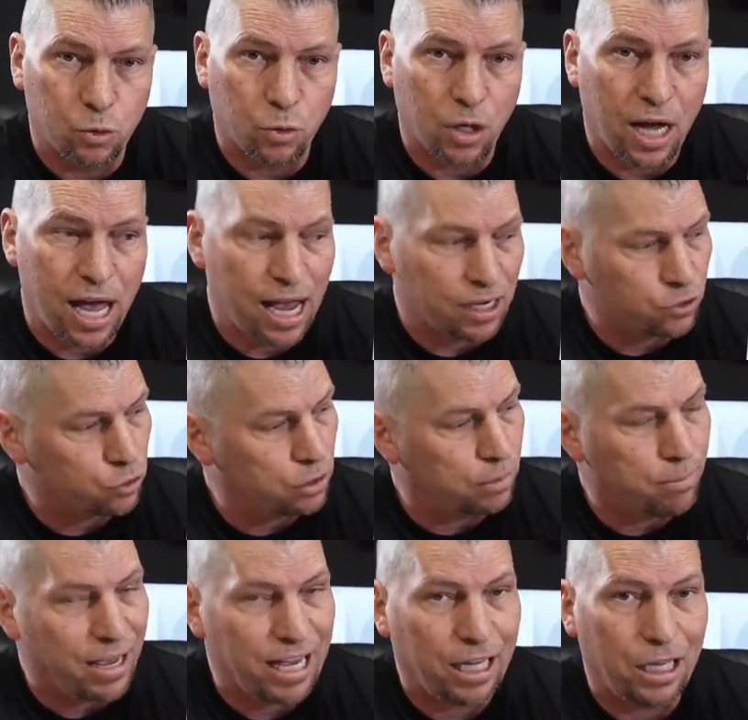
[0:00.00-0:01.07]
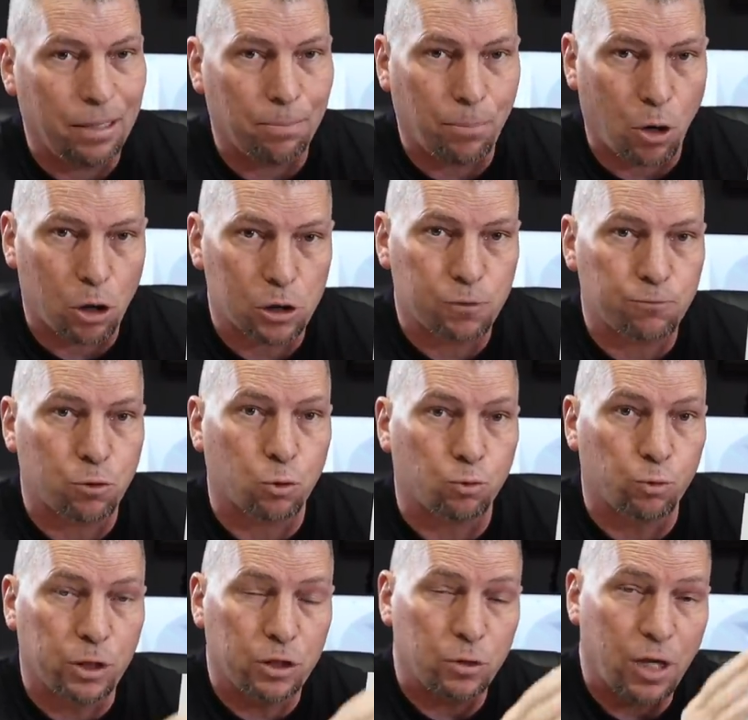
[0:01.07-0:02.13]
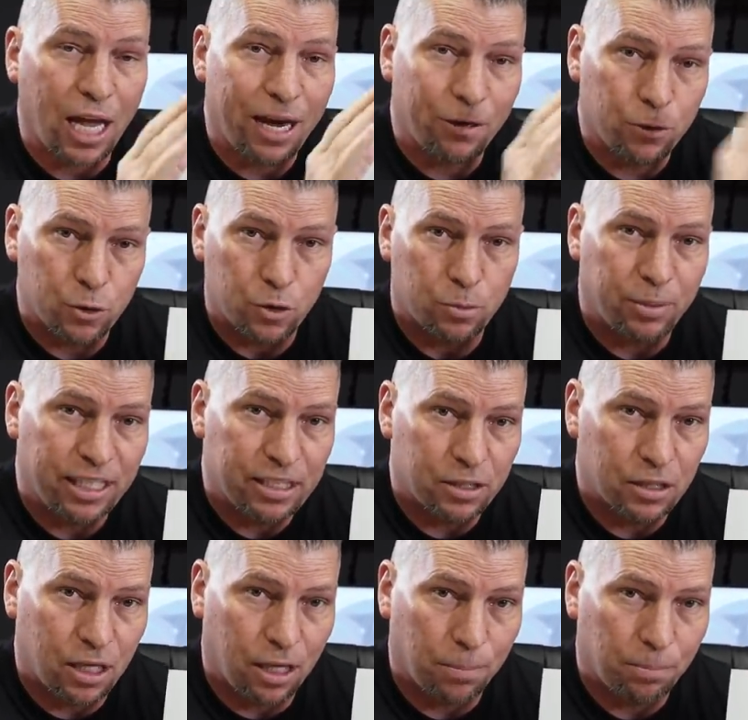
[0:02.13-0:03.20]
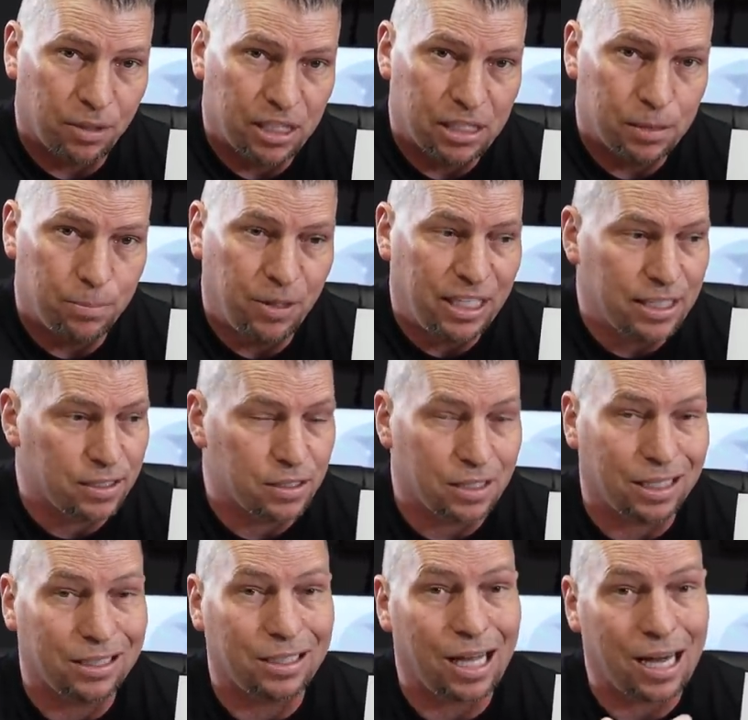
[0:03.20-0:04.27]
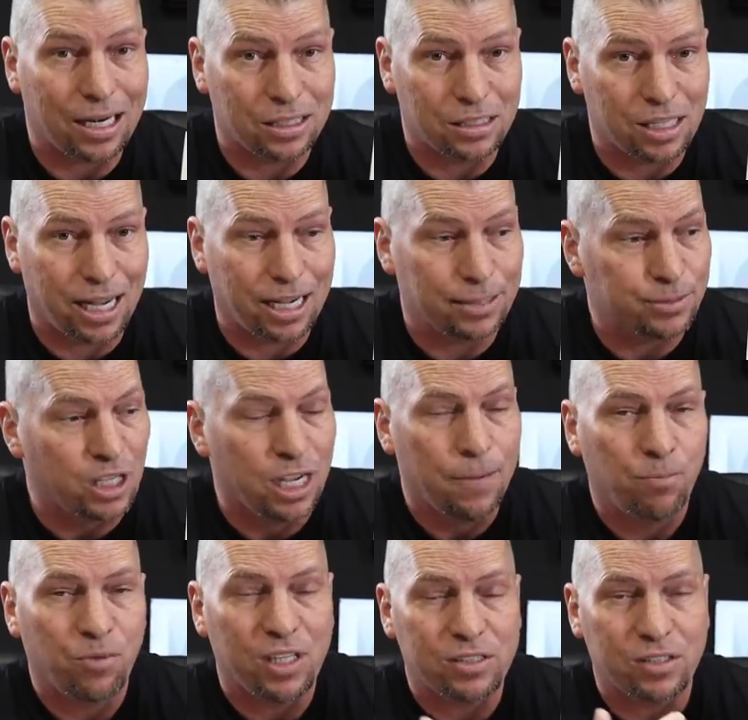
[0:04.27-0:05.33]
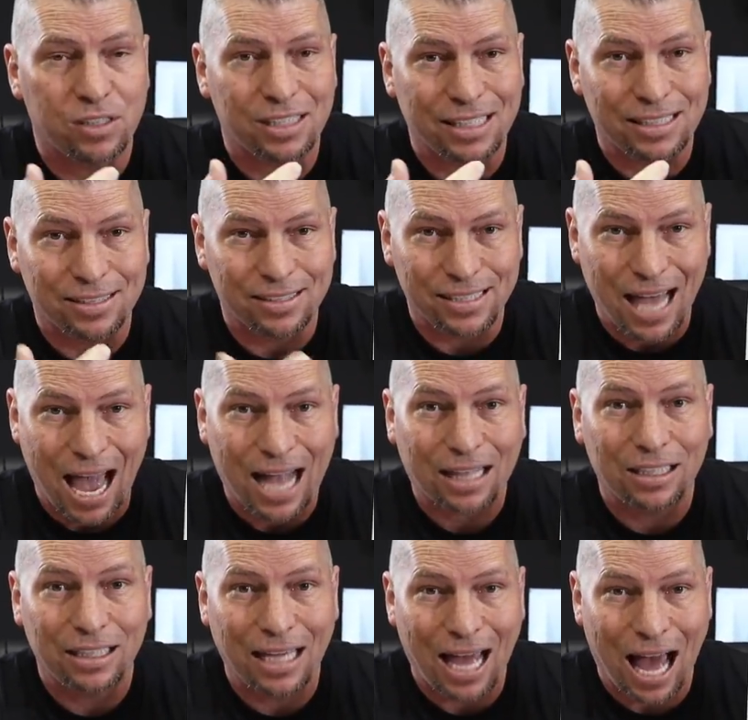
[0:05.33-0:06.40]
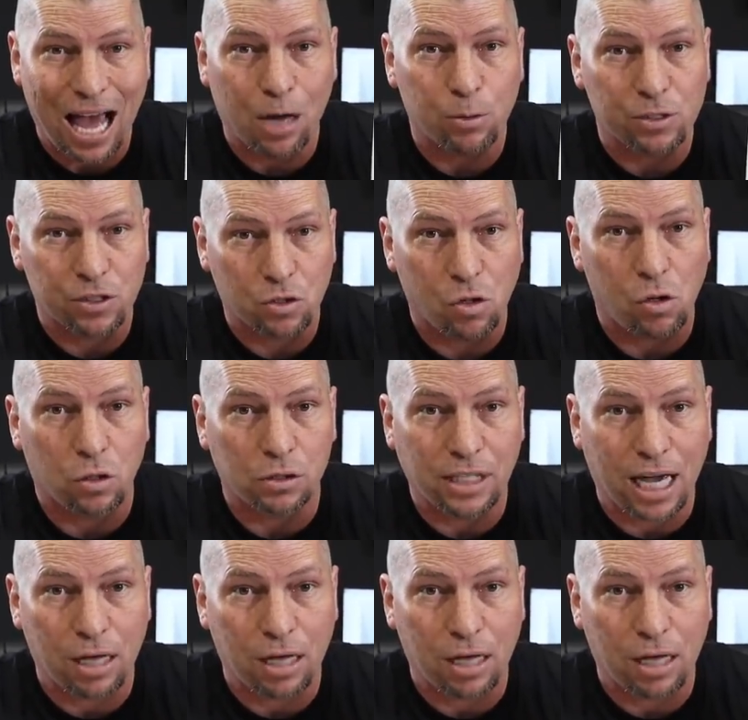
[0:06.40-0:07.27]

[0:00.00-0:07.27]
who are actually making parts for real aerospace companies because a lot of times this is exactly how it's called